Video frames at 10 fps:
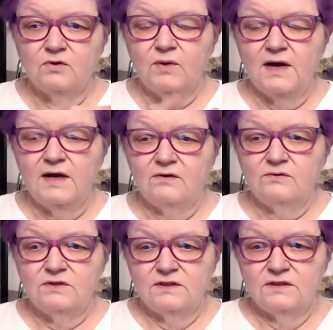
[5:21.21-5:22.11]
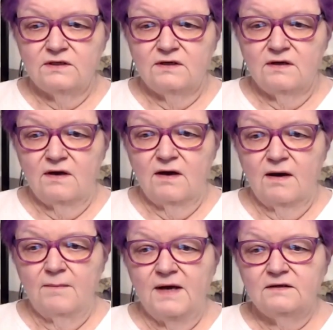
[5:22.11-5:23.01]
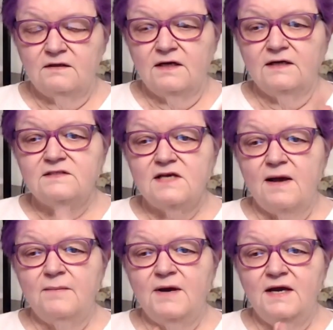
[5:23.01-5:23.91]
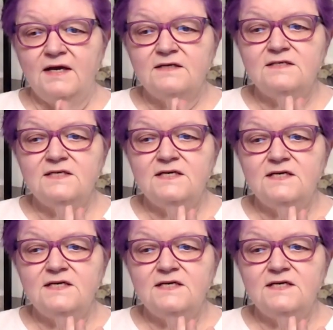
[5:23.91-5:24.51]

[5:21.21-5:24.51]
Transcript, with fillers: around a mandala. It's M-A-N-D-A-L-A.